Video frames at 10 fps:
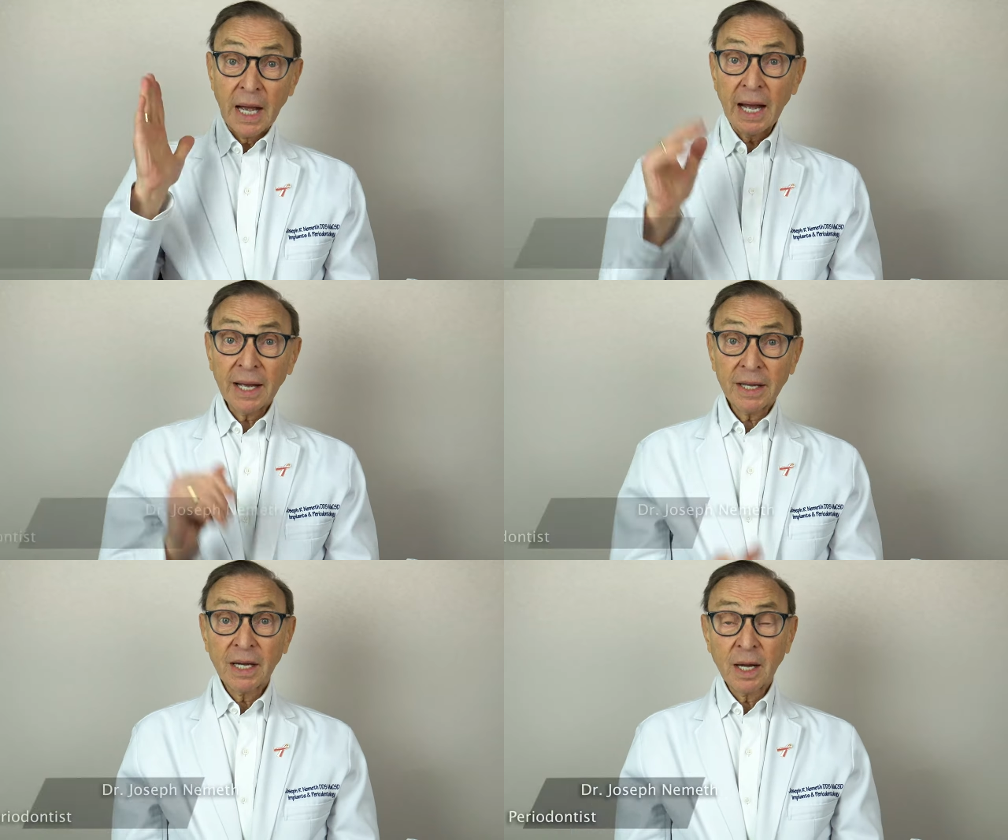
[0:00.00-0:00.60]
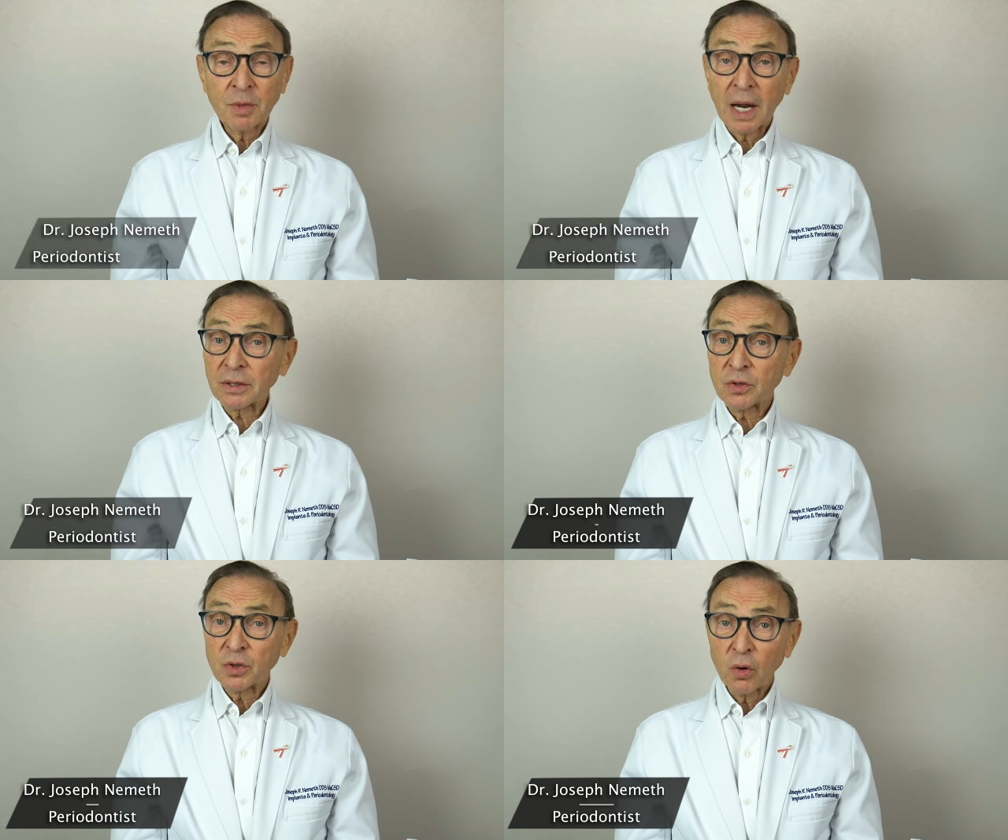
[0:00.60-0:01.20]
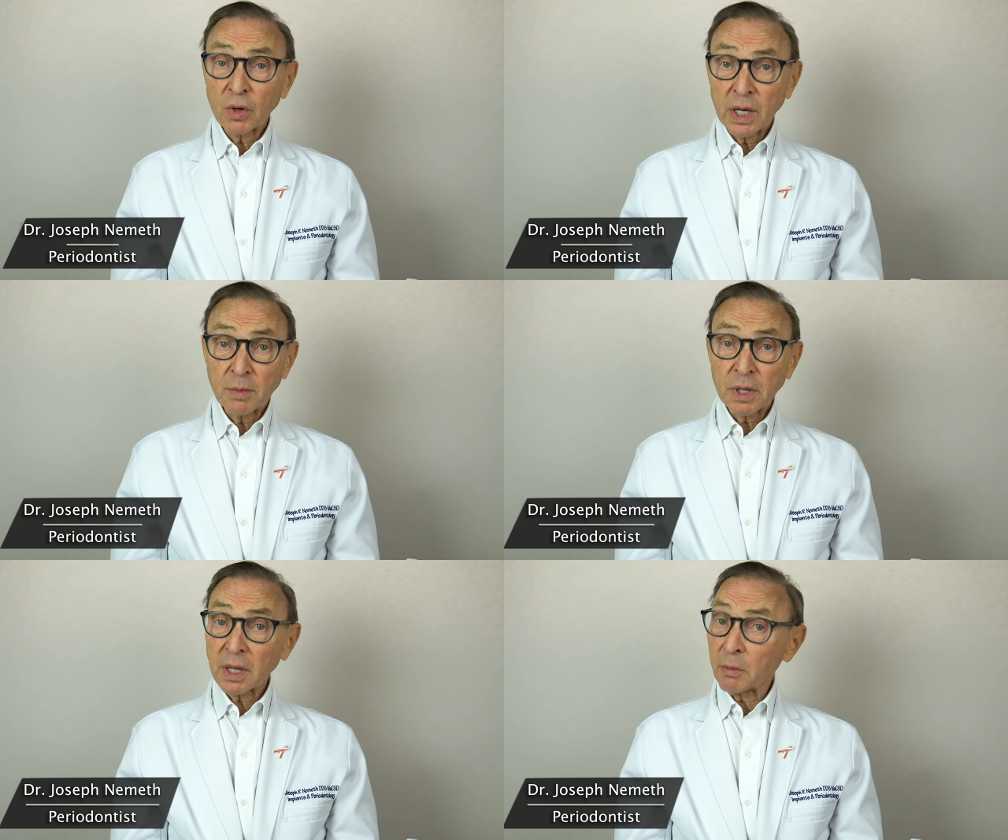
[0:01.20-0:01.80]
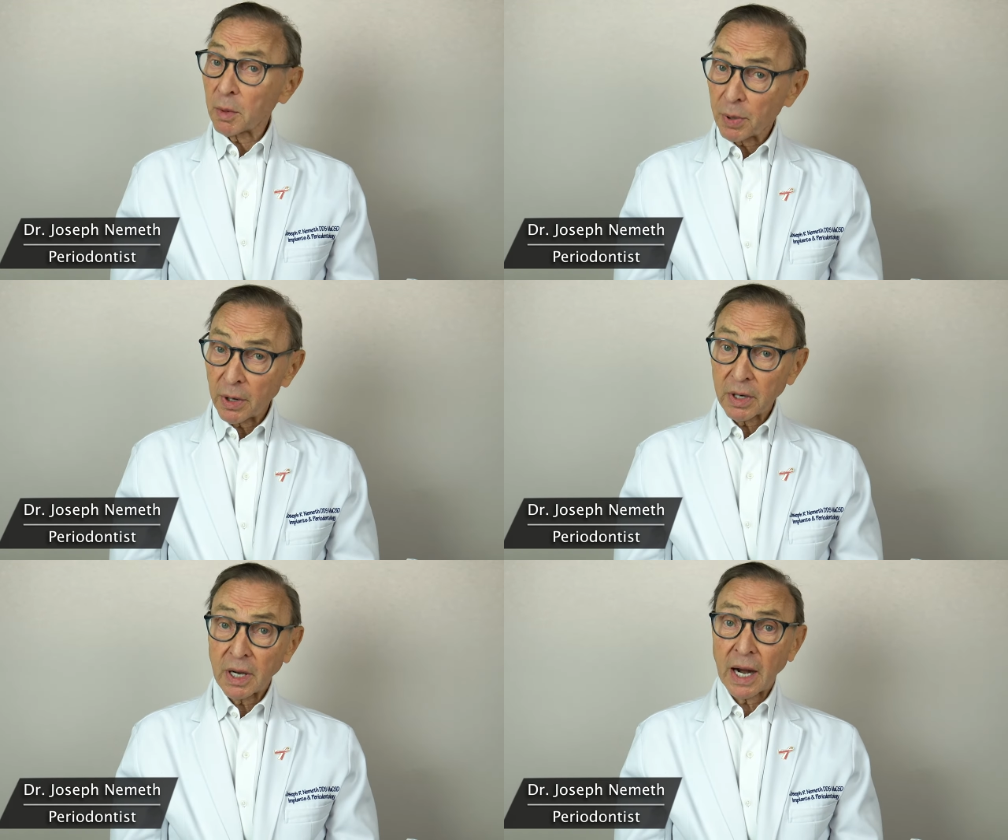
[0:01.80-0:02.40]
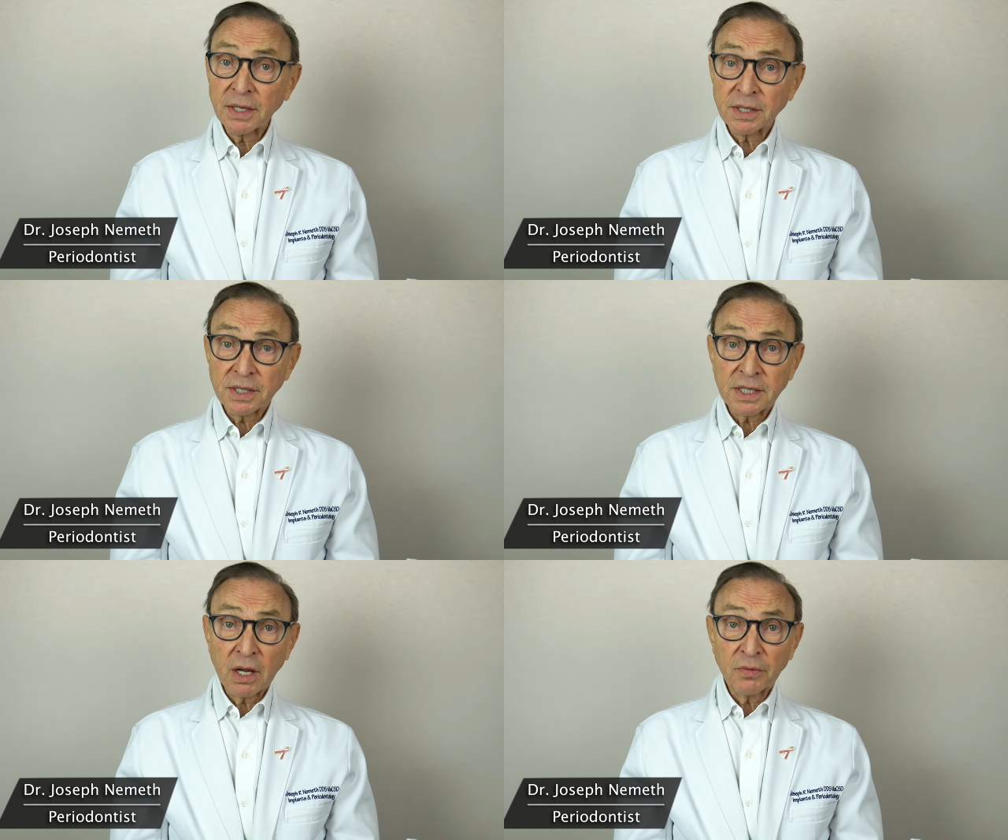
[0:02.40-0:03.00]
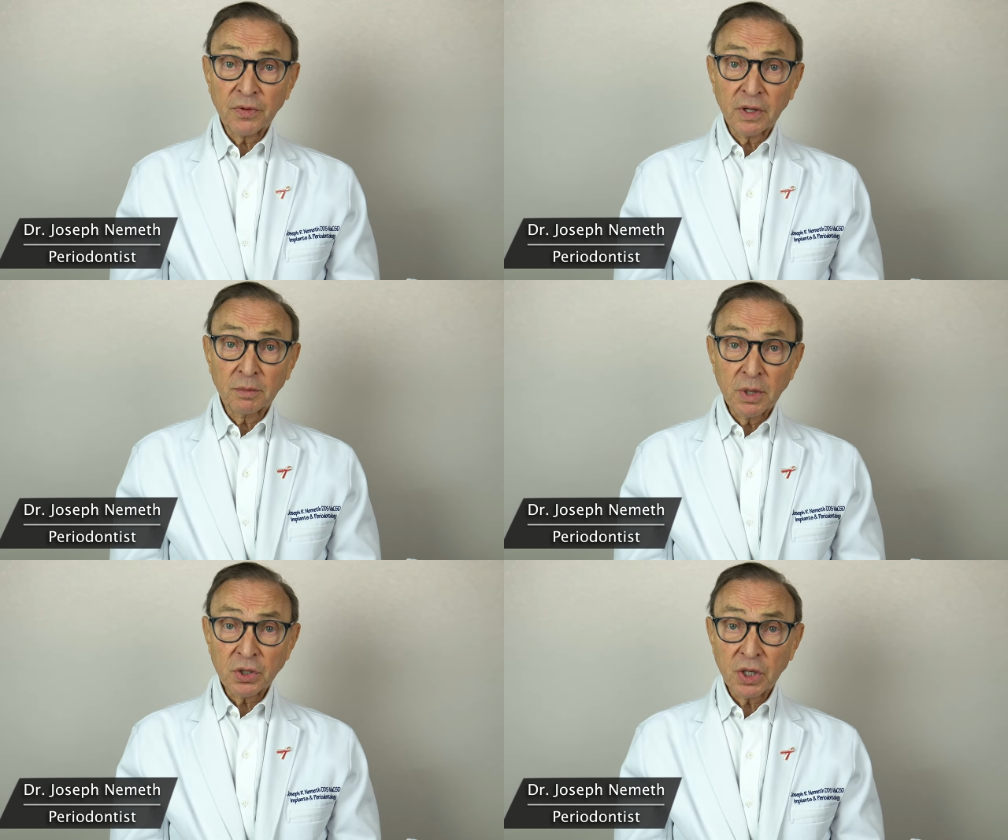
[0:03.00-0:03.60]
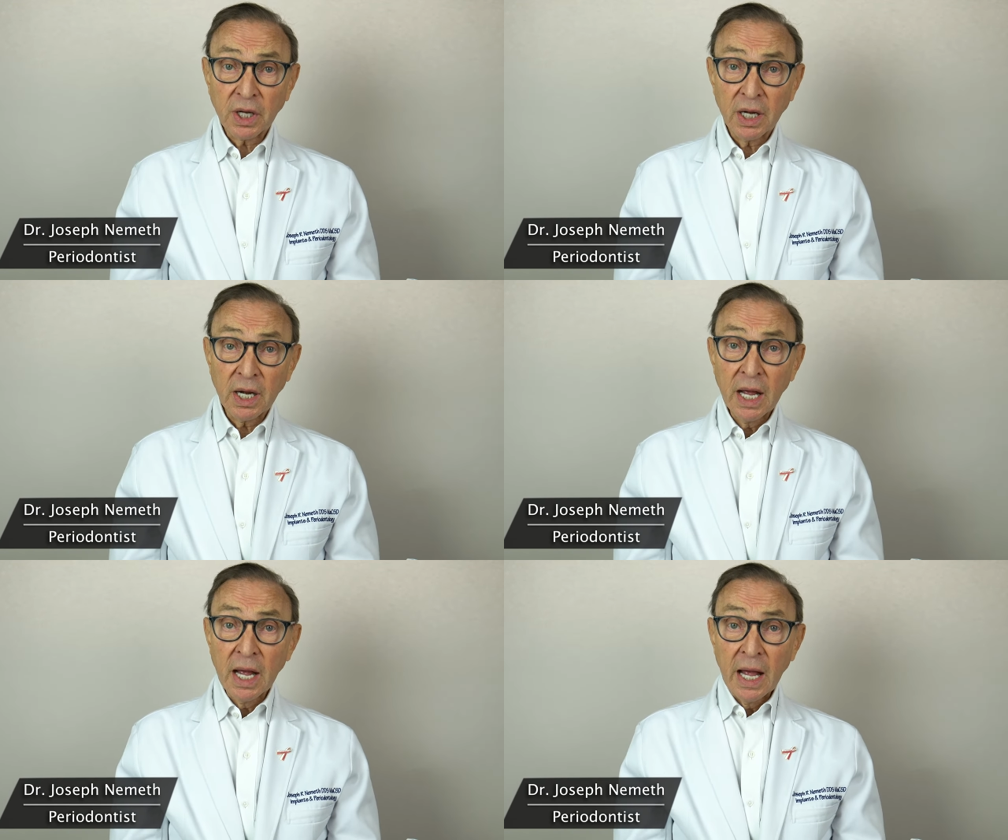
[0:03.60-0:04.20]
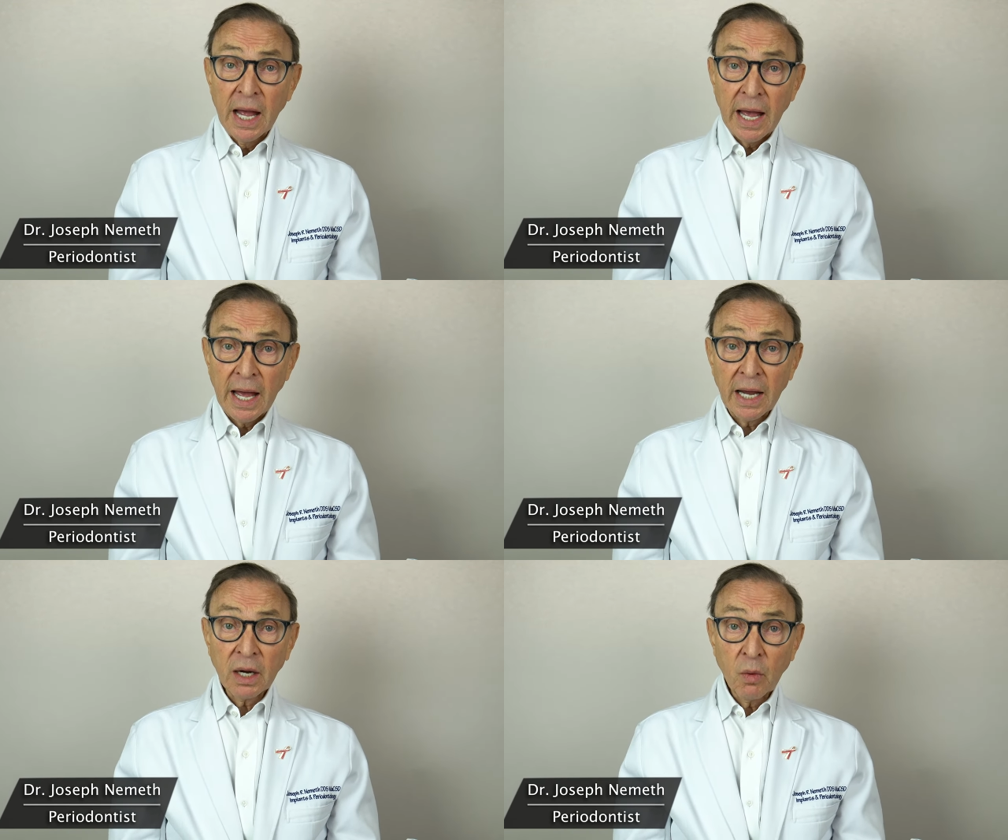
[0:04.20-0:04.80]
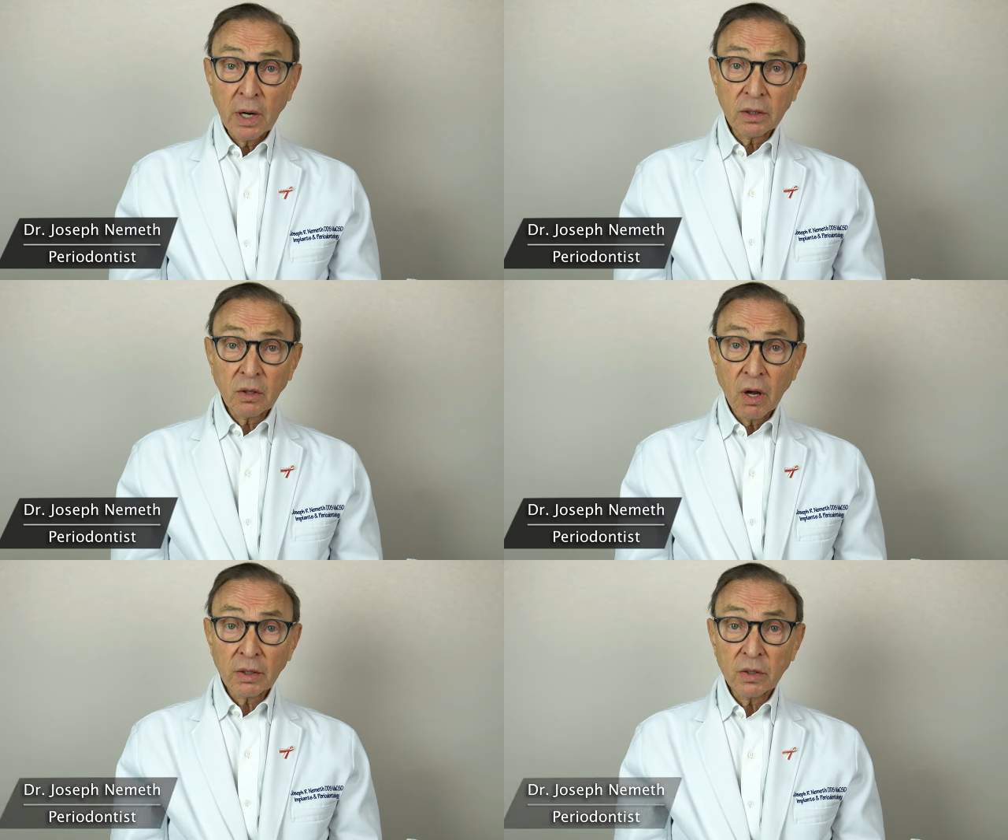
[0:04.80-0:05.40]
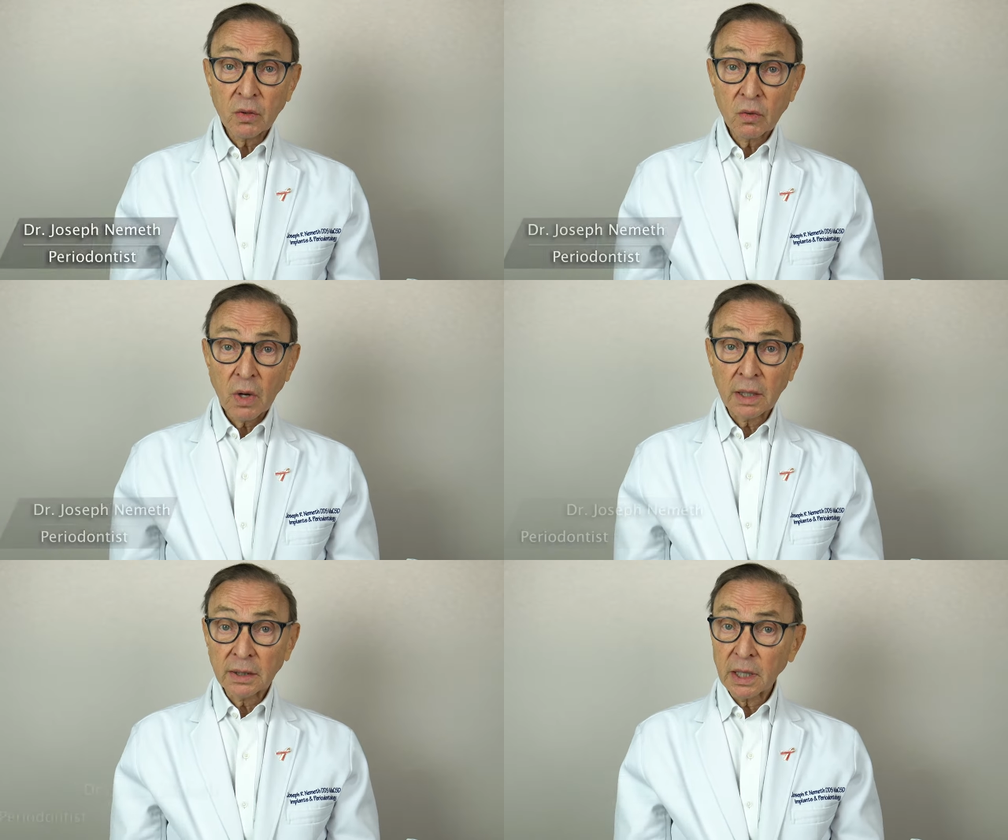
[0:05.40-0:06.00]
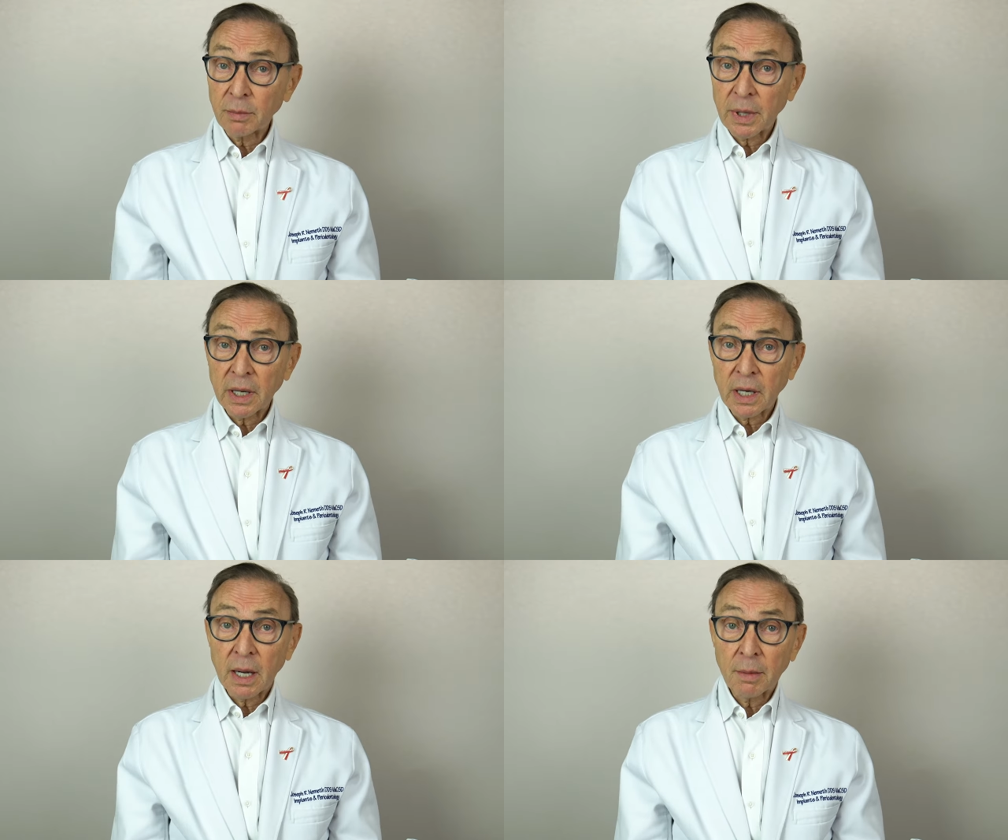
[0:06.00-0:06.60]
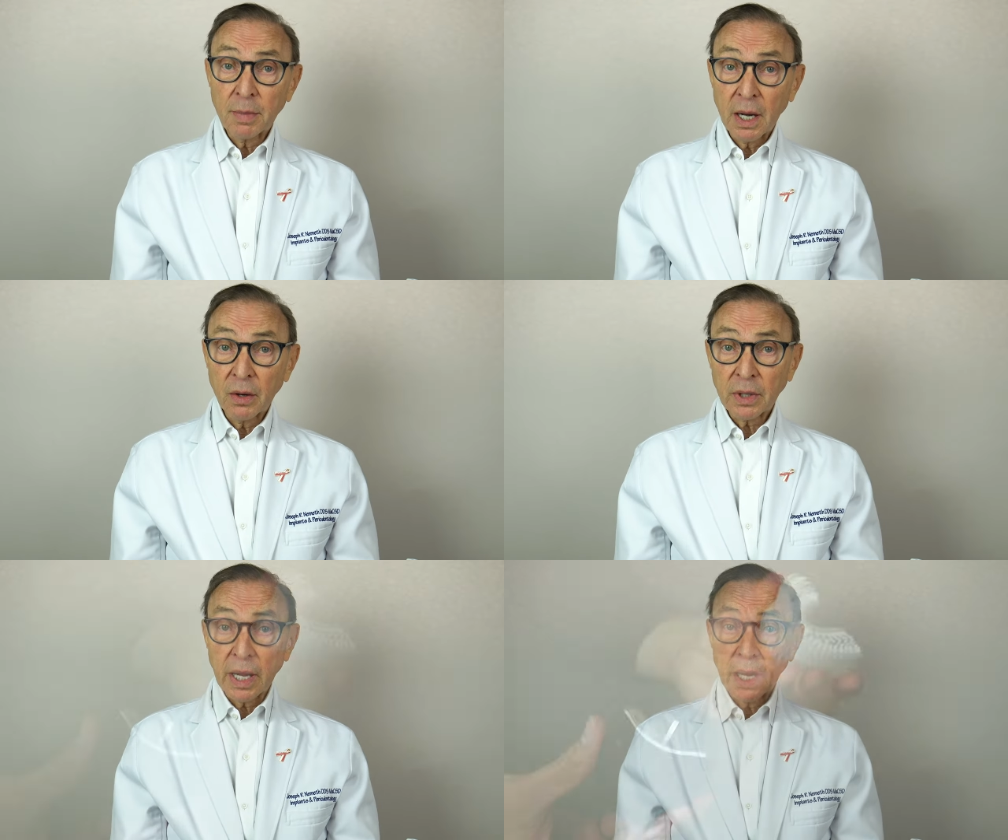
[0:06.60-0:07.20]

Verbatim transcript: Hi, I'm Dr. Joe Nemeth. I'm a periodontist in Southfield, Michigan, and I want to talk to you a little bit about